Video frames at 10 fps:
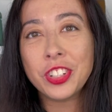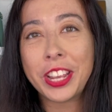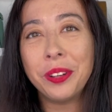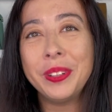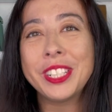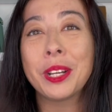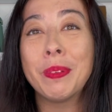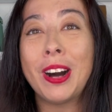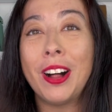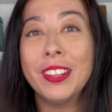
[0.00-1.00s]
channel we talk
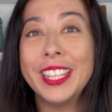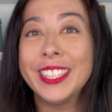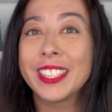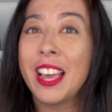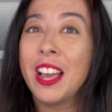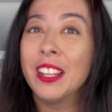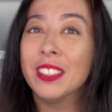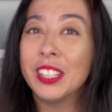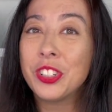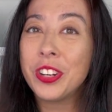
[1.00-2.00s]
about all things
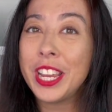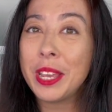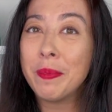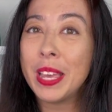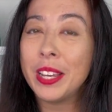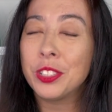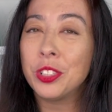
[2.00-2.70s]
luxury handbags,